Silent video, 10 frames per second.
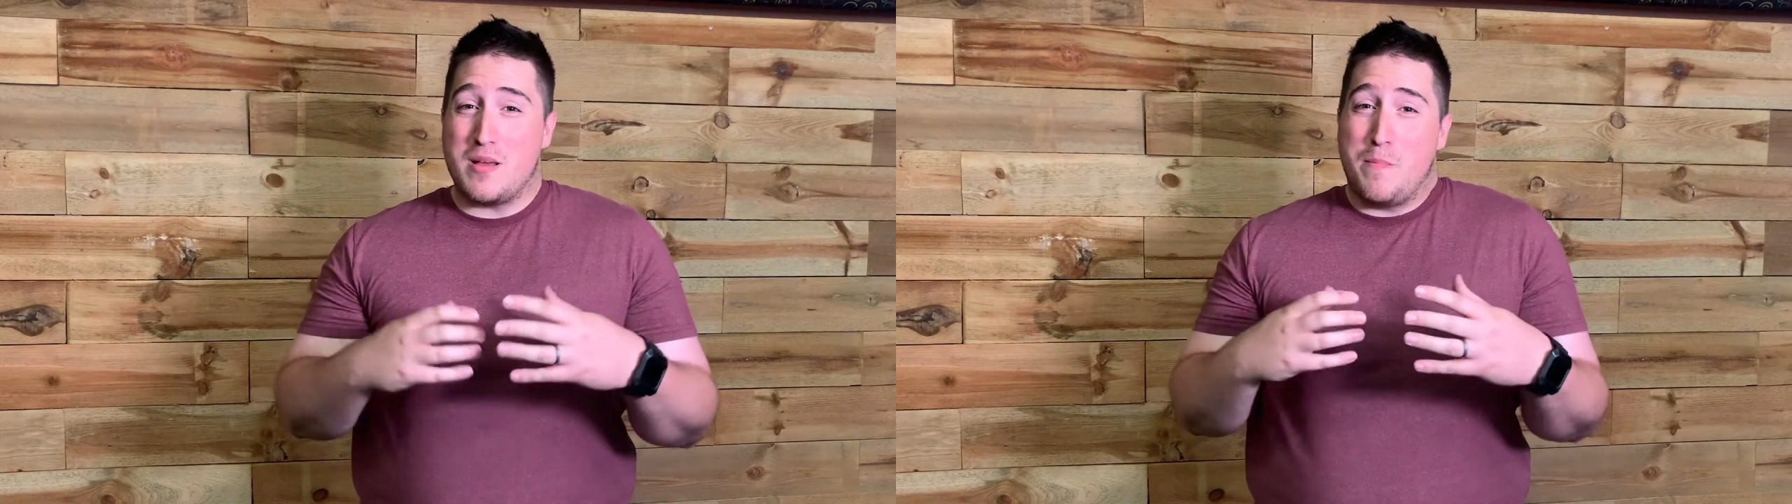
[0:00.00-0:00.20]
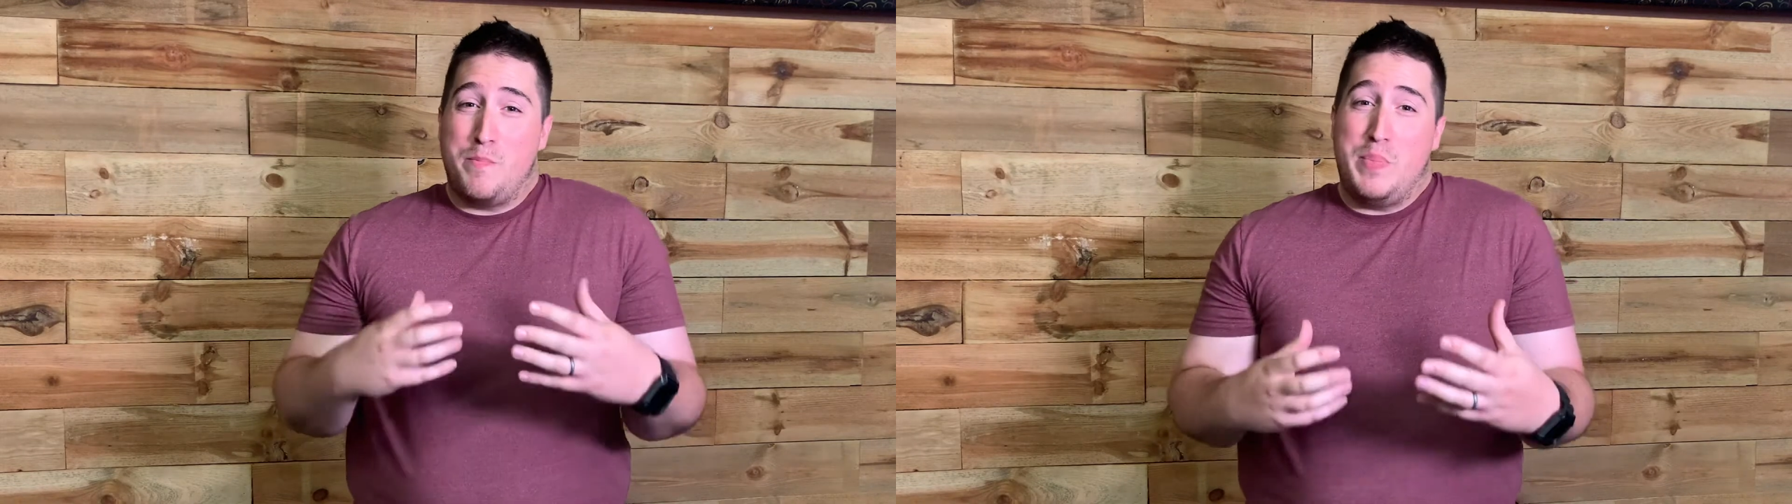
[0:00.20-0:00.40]

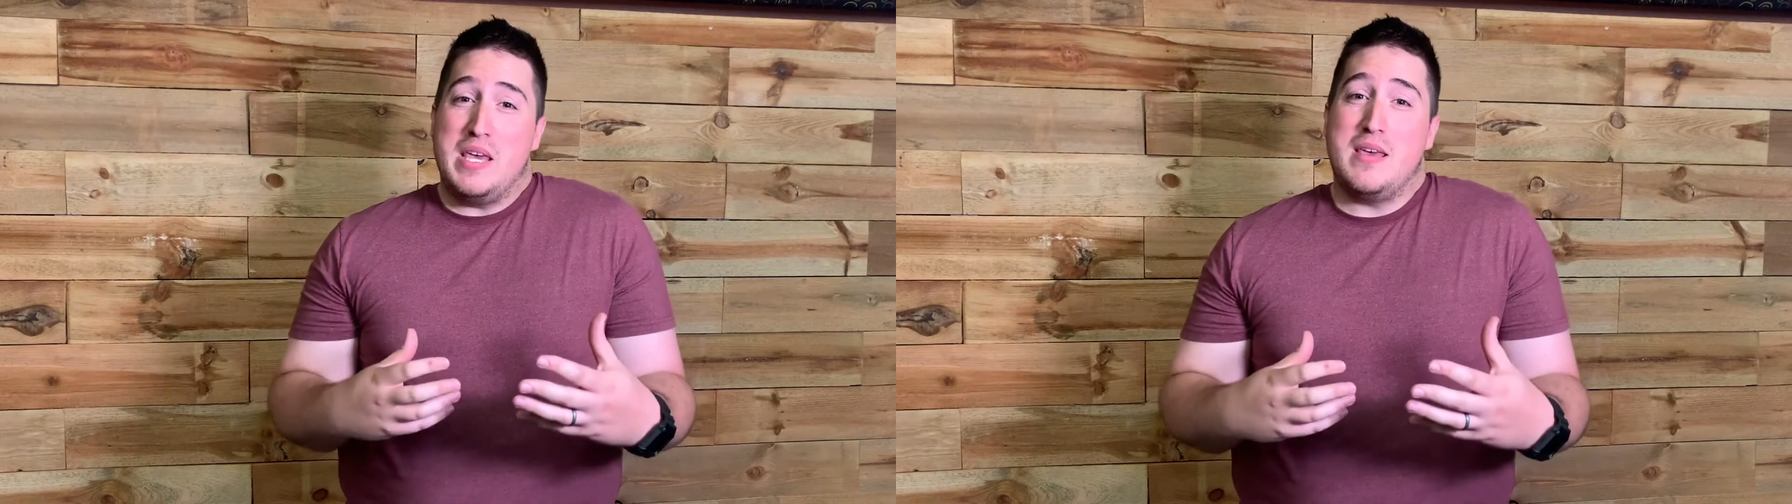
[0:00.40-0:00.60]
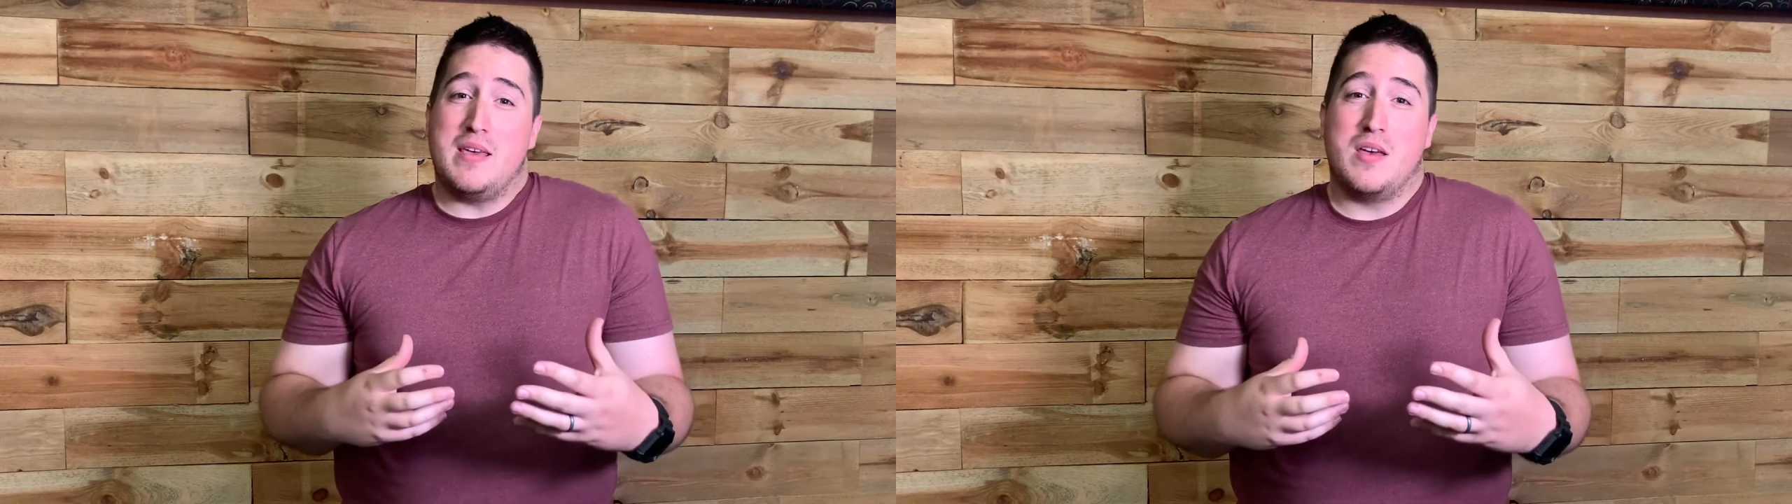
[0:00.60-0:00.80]

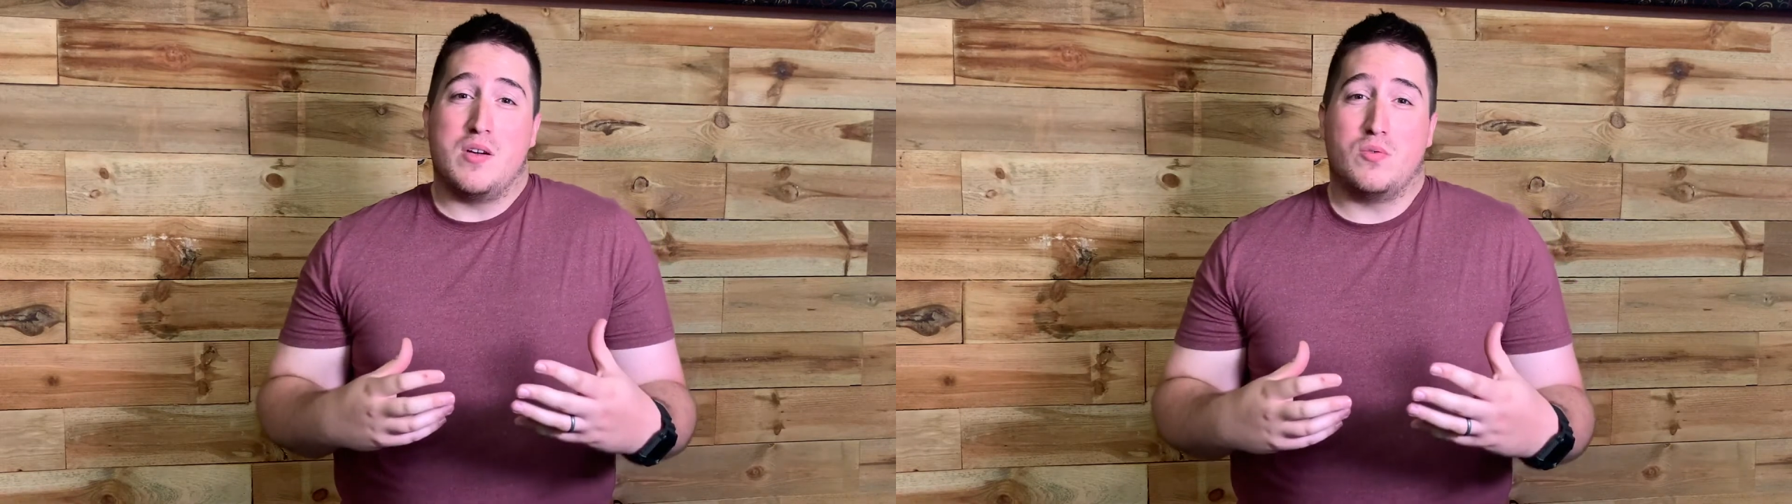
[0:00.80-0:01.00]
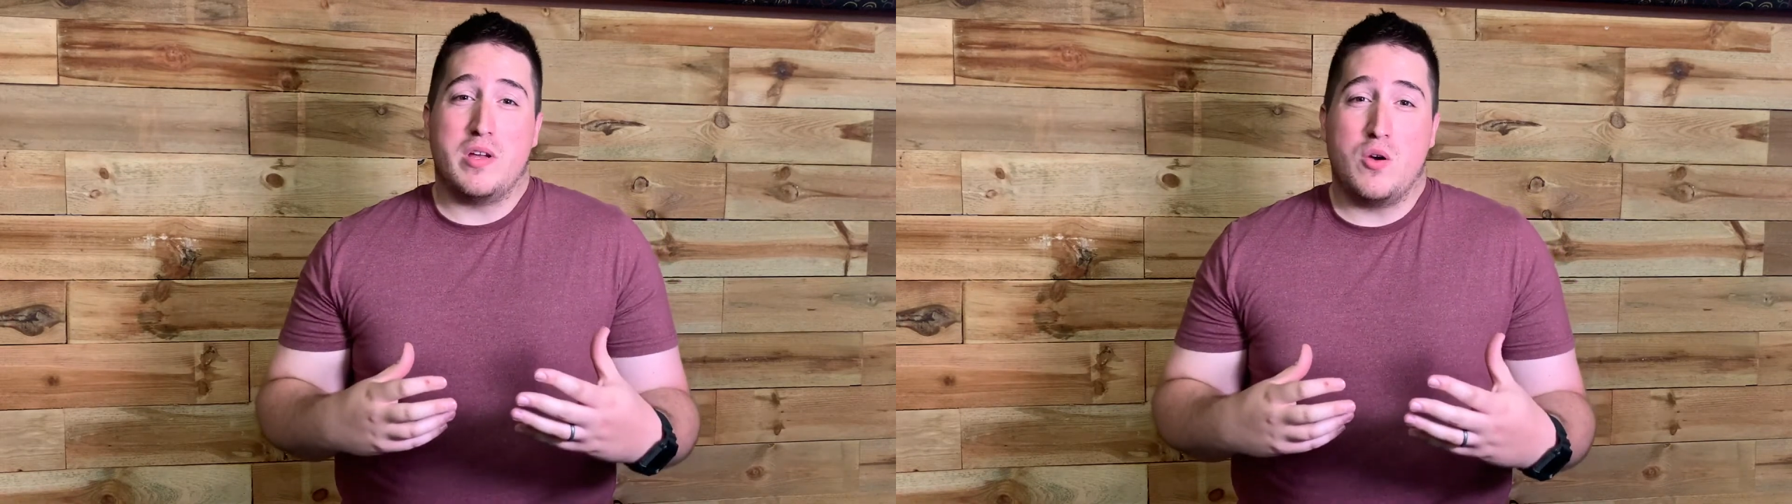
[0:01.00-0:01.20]
big
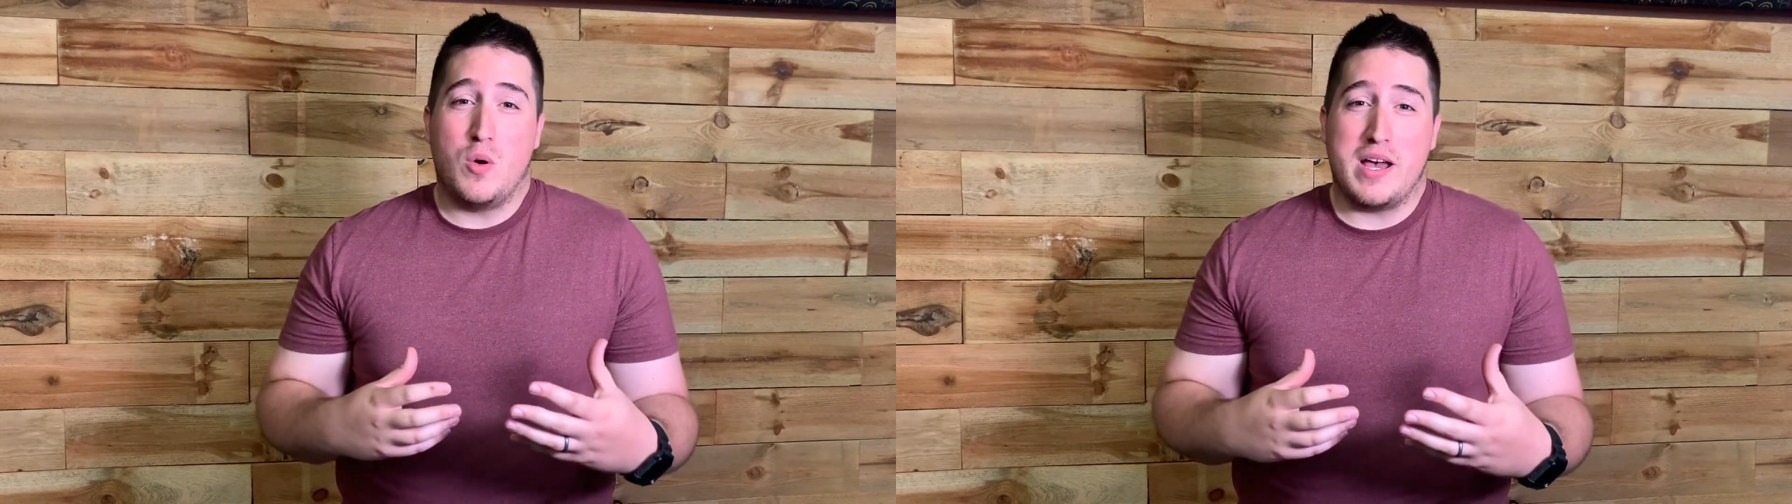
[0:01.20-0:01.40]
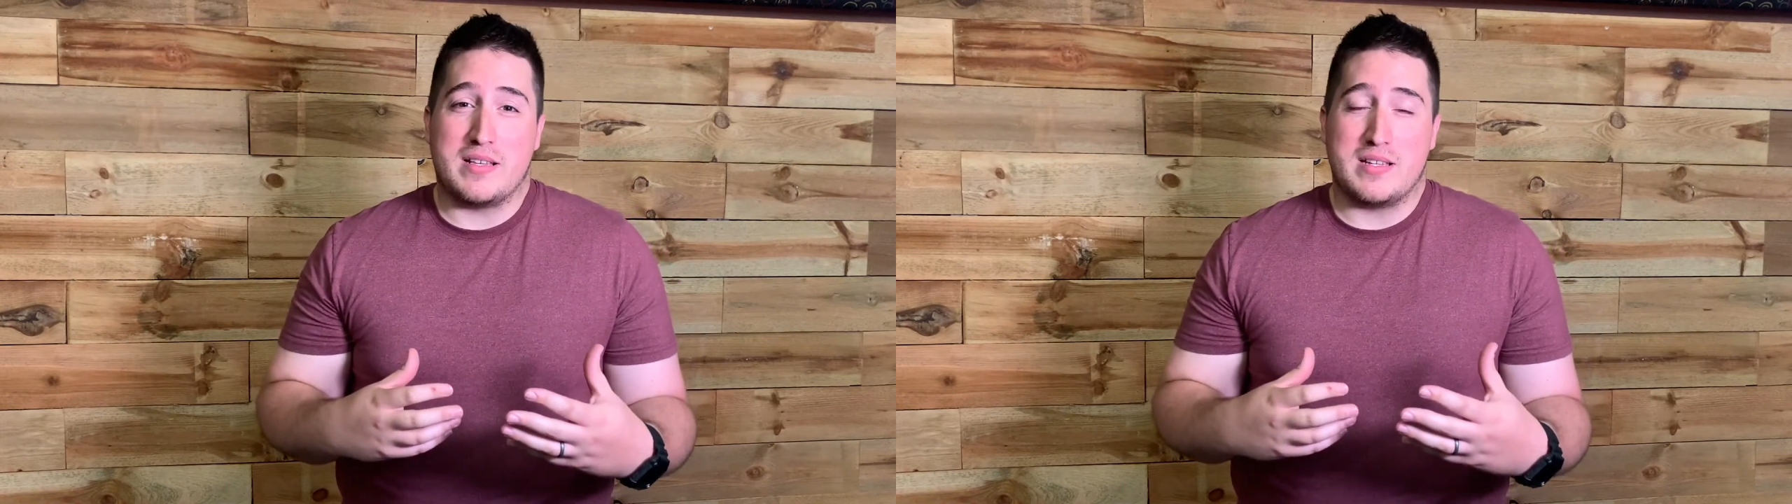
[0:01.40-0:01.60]
request.